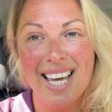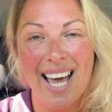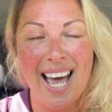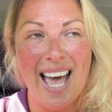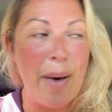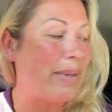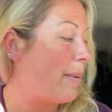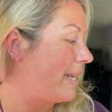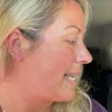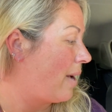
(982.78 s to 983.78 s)

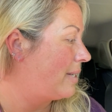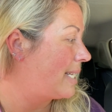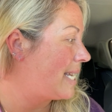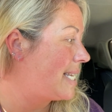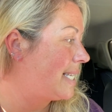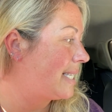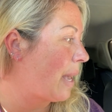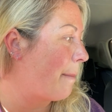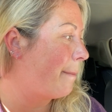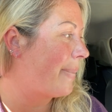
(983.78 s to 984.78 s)
Epidemic Sound is
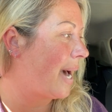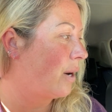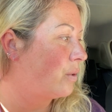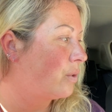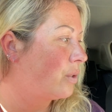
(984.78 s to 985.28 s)
about